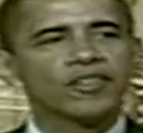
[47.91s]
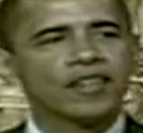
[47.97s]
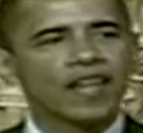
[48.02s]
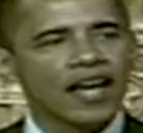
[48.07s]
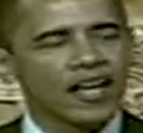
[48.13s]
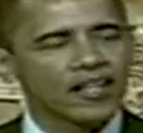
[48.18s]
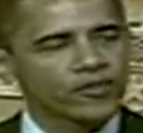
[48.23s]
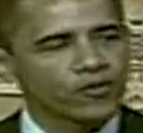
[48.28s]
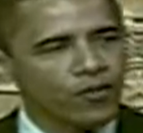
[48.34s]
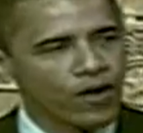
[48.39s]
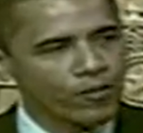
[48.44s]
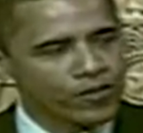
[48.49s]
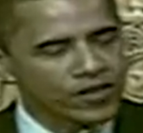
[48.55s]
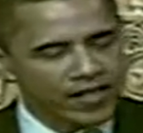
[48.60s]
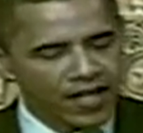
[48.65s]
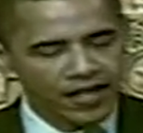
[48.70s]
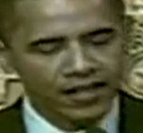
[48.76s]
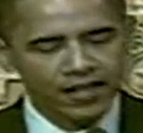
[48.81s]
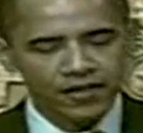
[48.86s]
of the House of
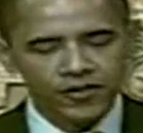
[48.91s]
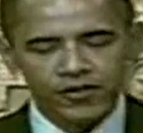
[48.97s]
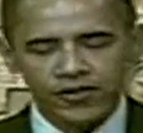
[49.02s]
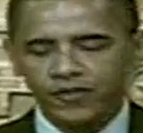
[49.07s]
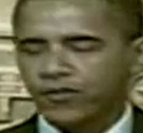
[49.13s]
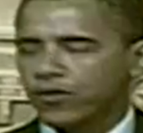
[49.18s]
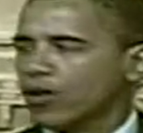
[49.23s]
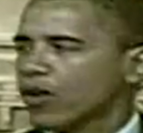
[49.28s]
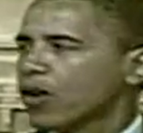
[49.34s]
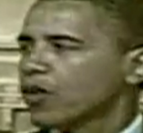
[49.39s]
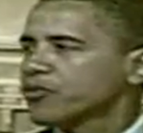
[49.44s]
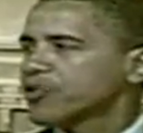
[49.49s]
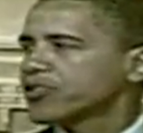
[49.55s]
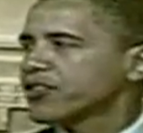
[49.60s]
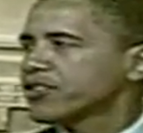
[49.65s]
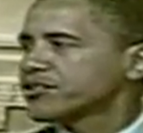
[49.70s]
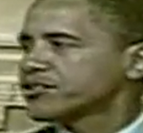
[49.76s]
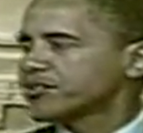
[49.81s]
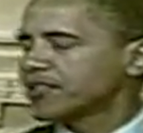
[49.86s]
Representatives for
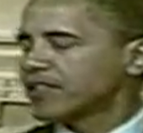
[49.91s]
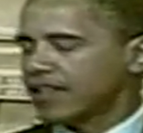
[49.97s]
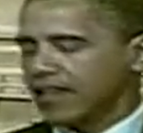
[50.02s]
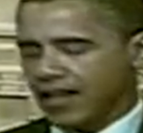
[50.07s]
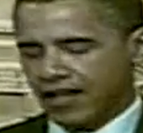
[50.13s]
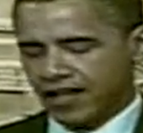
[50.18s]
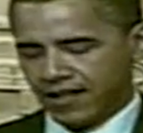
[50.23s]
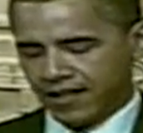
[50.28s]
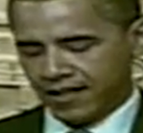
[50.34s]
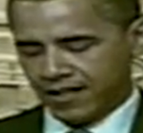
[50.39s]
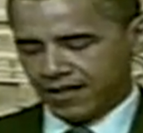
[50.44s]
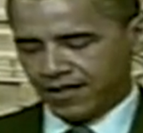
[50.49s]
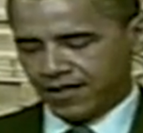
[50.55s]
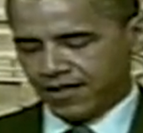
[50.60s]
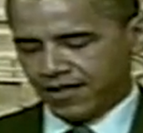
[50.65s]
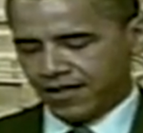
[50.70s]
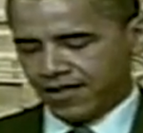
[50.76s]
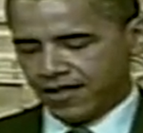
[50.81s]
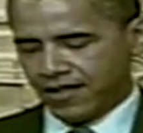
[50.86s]
hosting us today.
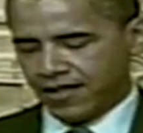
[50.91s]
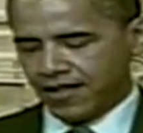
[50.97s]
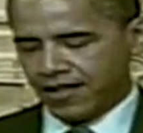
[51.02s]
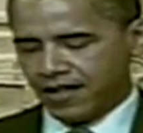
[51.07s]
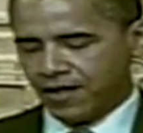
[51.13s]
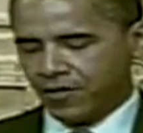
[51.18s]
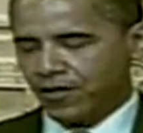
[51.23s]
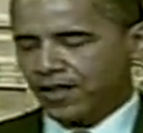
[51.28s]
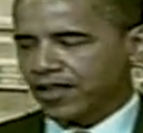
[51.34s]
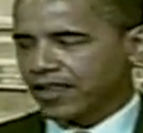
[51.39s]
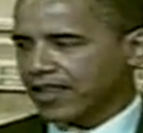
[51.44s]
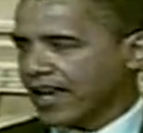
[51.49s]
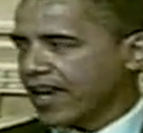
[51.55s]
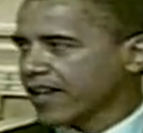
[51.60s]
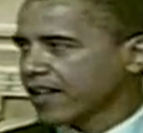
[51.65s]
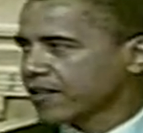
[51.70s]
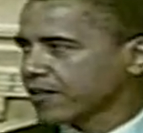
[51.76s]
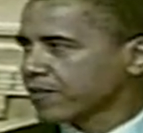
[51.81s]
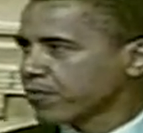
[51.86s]
I want to
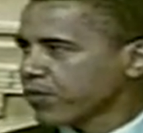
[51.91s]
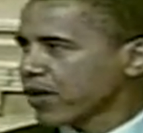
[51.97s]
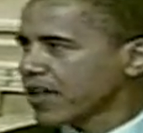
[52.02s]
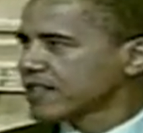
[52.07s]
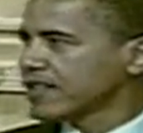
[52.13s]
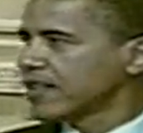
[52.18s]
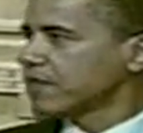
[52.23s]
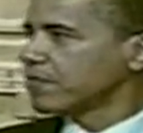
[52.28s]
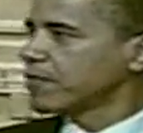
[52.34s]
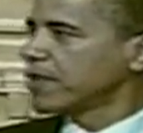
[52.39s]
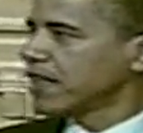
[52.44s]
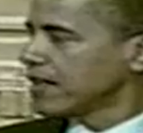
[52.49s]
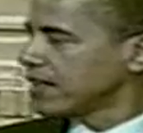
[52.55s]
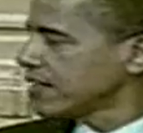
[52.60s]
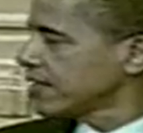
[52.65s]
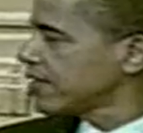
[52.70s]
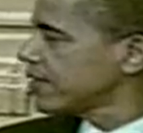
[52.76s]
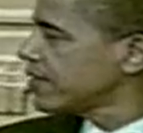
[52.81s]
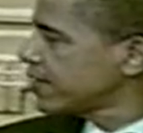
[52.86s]
thank President
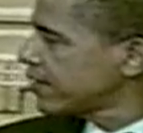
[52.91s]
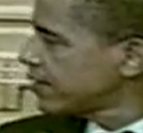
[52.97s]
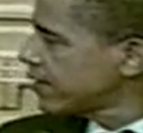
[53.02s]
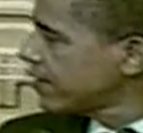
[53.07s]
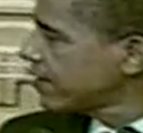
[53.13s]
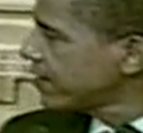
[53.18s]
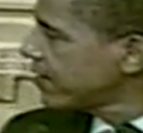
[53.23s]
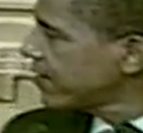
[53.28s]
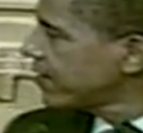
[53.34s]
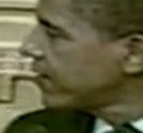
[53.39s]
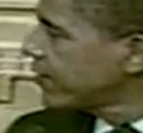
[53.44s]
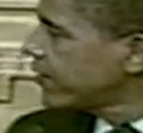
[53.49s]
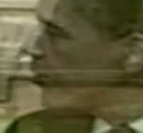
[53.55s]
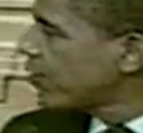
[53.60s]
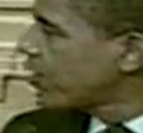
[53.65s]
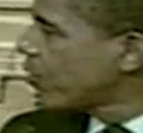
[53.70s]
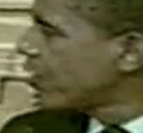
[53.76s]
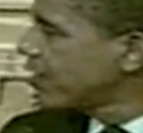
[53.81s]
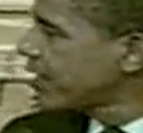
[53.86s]
Mills
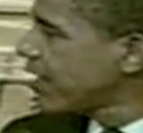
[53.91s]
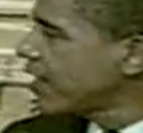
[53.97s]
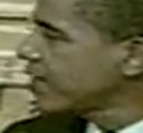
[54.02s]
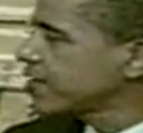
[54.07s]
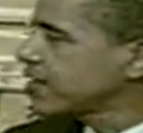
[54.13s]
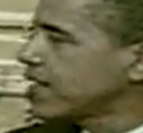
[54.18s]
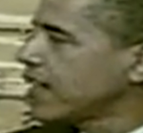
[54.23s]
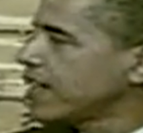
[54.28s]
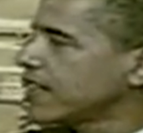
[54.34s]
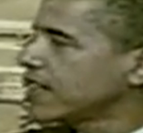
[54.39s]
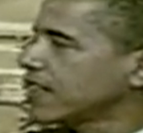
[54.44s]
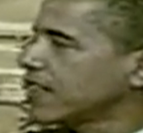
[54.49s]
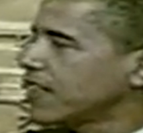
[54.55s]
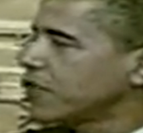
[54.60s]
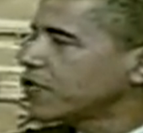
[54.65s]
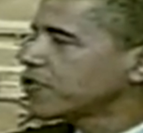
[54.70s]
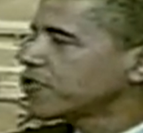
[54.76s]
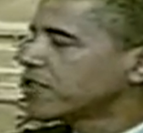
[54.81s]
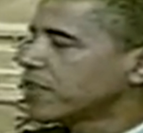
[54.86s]
for his outstanding
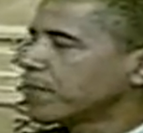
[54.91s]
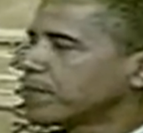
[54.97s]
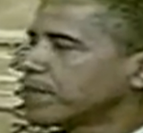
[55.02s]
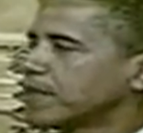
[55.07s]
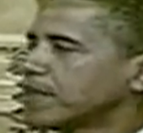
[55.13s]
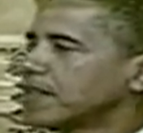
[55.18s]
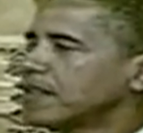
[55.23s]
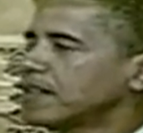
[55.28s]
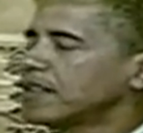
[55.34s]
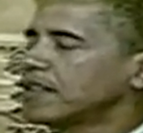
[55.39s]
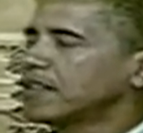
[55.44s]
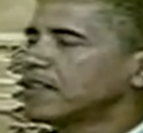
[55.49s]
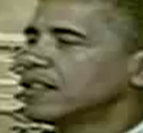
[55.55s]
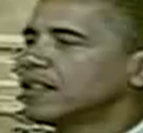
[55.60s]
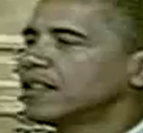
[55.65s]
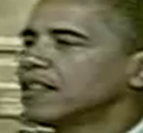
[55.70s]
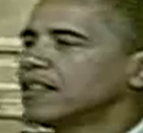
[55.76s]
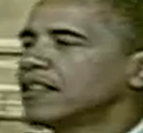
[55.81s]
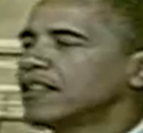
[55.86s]
leadership
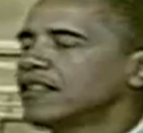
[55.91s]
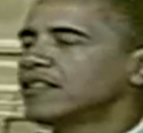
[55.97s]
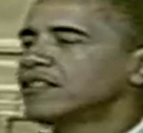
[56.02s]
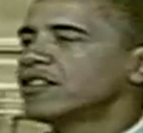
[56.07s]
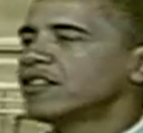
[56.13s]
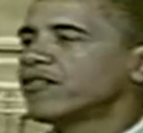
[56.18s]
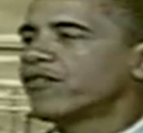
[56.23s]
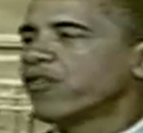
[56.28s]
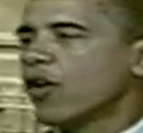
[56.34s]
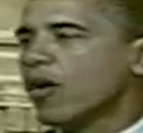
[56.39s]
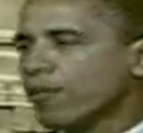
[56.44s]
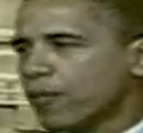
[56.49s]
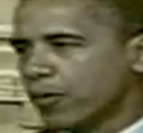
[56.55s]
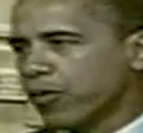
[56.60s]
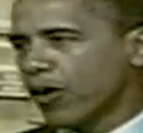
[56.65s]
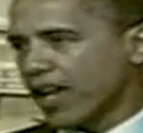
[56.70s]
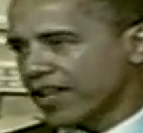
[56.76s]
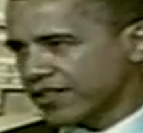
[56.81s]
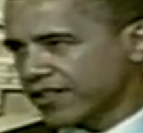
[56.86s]
uh, to the former
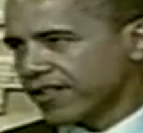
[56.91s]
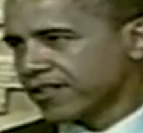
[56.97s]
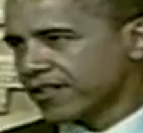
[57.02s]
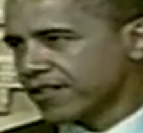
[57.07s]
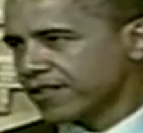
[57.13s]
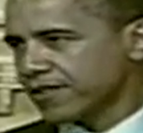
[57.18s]
president,